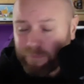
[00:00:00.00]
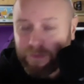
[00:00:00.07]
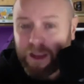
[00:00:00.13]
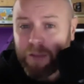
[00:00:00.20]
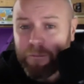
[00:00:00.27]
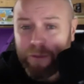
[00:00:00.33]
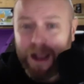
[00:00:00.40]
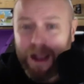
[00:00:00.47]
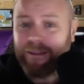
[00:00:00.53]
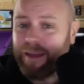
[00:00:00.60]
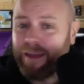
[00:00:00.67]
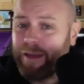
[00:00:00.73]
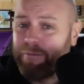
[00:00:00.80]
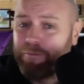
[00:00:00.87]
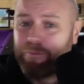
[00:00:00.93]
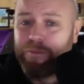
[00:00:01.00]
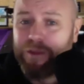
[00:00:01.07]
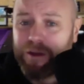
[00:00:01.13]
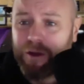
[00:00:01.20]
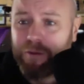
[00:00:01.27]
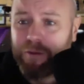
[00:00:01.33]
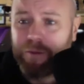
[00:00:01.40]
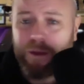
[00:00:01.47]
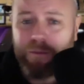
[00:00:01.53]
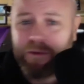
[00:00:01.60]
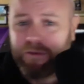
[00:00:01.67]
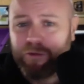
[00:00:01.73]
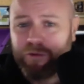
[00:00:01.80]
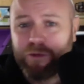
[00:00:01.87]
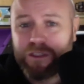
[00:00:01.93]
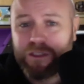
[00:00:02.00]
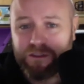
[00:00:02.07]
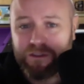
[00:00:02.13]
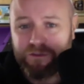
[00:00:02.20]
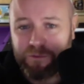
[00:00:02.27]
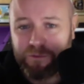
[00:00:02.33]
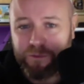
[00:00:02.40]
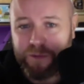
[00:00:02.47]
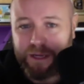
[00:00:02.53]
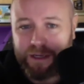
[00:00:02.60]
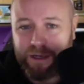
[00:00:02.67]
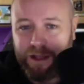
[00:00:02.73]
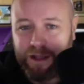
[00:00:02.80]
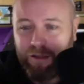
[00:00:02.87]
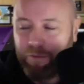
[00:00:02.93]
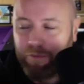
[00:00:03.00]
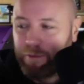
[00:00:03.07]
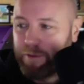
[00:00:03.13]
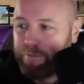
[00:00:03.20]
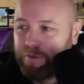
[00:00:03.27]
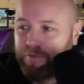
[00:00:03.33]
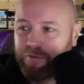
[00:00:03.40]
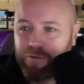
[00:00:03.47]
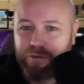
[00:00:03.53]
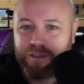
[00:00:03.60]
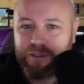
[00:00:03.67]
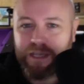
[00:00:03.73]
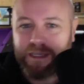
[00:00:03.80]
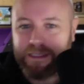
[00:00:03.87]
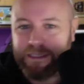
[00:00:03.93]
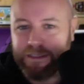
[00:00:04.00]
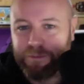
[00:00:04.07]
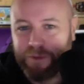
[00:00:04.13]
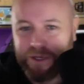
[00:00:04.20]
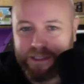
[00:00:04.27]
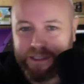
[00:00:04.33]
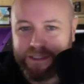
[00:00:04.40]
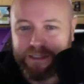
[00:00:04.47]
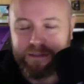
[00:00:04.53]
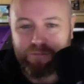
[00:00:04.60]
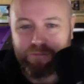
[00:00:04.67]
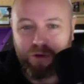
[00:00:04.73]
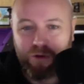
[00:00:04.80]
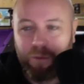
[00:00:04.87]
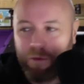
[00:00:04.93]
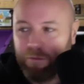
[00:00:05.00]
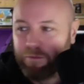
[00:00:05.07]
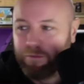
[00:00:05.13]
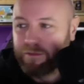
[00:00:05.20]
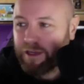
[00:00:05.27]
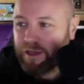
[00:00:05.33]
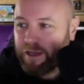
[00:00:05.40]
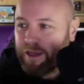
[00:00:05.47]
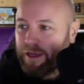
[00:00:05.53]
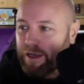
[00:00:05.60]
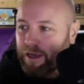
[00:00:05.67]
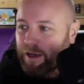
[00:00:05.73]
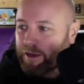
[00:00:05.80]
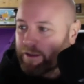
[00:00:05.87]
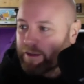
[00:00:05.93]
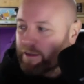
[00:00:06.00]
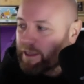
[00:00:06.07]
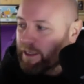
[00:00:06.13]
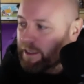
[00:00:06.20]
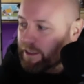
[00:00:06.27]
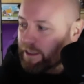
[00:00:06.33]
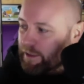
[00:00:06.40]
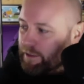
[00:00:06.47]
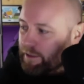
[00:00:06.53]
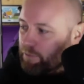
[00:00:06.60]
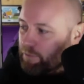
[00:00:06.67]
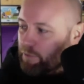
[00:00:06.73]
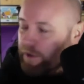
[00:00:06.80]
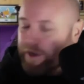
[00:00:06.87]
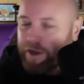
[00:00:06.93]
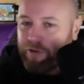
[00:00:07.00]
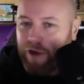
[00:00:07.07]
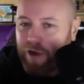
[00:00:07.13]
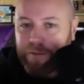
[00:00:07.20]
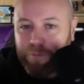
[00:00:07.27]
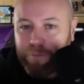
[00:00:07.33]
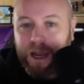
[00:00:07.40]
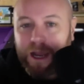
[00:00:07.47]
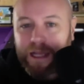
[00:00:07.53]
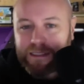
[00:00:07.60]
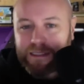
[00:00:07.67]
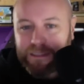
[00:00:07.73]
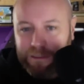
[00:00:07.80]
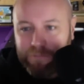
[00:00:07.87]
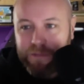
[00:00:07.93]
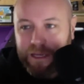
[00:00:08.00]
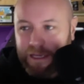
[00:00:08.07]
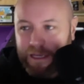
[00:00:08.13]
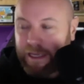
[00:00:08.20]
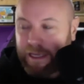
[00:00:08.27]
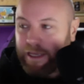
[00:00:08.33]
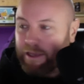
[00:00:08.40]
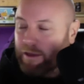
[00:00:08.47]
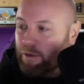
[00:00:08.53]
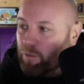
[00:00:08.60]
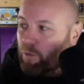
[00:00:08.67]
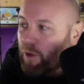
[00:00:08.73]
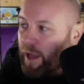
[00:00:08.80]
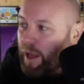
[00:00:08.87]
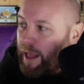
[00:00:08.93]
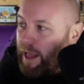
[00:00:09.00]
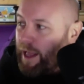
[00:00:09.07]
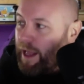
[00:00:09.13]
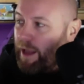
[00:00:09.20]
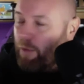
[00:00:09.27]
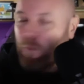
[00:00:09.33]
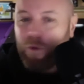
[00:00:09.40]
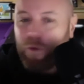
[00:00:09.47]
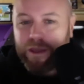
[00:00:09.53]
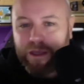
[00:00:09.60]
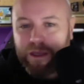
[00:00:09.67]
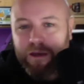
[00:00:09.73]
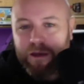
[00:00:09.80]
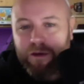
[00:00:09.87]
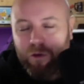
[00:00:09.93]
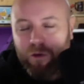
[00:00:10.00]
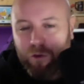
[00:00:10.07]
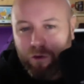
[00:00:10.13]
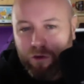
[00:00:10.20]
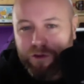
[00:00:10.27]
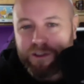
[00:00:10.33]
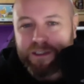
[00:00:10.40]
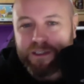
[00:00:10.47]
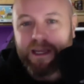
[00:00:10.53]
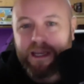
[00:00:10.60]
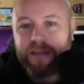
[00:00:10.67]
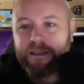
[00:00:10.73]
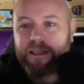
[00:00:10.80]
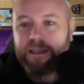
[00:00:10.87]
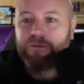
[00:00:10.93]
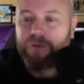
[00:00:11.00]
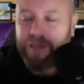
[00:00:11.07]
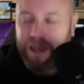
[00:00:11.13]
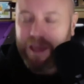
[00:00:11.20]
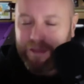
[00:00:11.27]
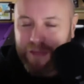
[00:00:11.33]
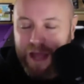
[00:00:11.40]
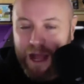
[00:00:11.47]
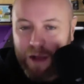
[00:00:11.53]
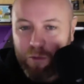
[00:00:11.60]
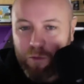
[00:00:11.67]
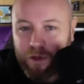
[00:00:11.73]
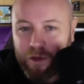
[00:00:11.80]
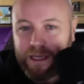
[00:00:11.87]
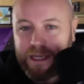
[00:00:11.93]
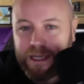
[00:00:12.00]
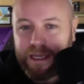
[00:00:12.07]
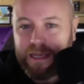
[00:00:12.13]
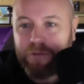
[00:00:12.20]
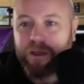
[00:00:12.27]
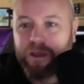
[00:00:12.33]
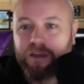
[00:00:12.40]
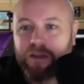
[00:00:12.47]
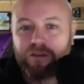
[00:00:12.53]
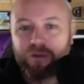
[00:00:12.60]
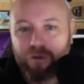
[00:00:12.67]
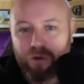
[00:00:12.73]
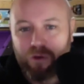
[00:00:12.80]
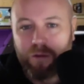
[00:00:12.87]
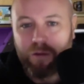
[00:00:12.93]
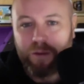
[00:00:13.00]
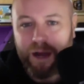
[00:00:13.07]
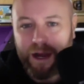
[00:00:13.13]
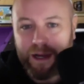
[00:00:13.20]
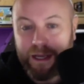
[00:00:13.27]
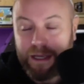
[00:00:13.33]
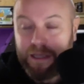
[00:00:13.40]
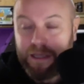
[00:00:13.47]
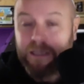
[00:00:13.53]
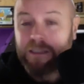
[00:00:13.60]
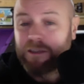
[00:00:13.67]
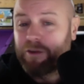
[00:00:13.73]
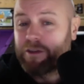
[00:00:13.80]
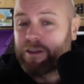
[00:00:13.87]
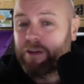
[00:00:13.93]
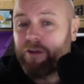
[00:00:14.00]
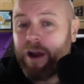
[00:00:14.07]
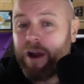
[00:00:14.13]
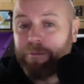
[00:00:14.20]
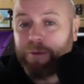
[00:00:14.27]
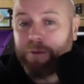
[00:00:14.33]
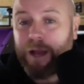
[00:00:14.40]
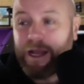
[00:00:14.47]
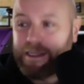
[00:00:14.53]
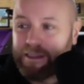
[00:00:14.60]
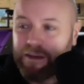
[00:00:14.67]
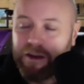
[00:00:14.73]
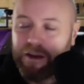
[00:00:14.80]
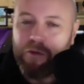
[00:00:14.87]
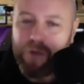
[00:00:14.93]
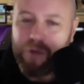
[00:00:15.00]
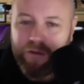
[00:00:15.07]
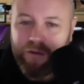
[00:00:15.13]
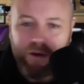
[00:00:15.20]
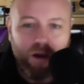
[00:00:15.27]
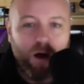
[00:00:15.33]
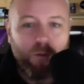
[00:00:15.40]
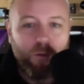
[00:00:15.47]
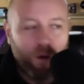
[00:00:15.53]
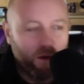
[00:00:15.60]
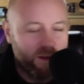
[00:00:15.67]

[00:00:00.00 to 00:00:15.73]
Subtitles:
back then people have always suffered with mental health. People have always had disabilities and problems. And I think we're in a great place at the minute where we can all understand this. We get the help we need. We can talk about it. So it's a great place. I know we have a lot of